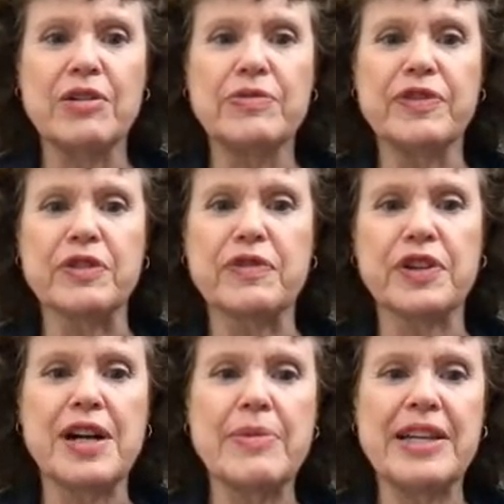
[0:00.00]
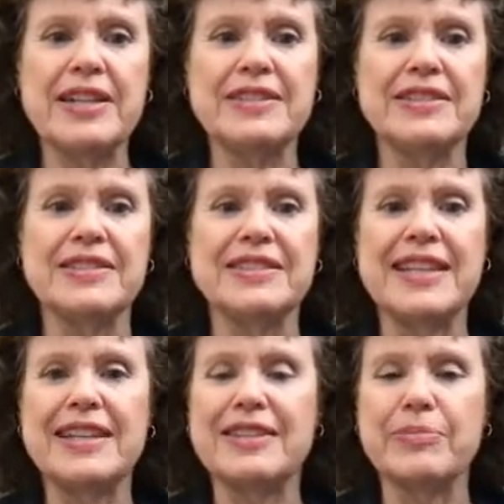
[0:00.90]
for coming in to
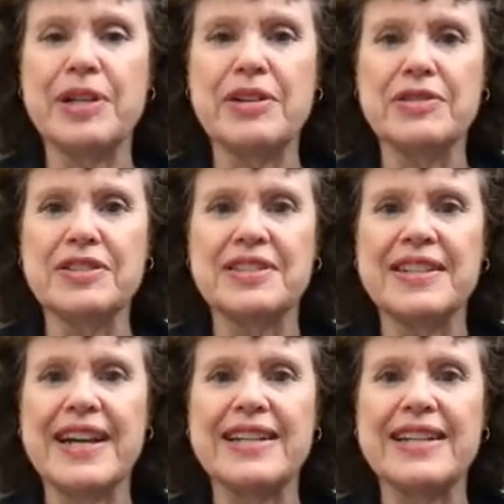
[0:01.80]
take the pills, and